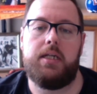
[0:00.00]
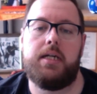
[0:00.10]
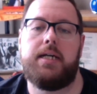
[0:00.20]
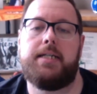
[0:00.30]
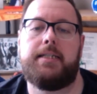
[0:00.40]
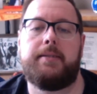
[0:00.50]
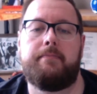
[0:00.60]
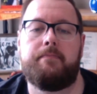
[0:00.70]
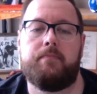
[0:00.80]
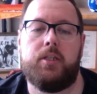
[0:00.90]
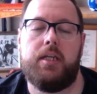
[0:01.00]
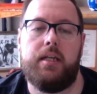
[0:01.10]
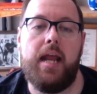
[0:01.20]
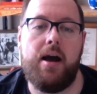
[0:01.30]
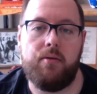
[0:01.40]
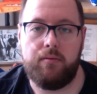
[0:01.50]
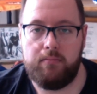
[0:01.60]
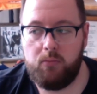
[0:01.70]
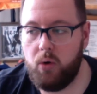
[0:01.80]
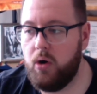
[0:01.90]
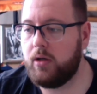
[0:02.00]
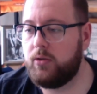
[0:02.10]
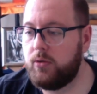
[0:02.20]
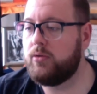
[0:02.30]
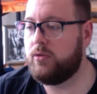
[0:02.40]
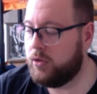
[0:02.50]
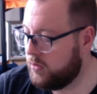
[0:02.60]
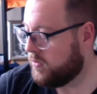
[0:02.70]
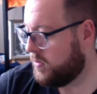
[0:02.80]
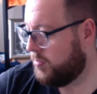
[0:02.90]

Now more Google news,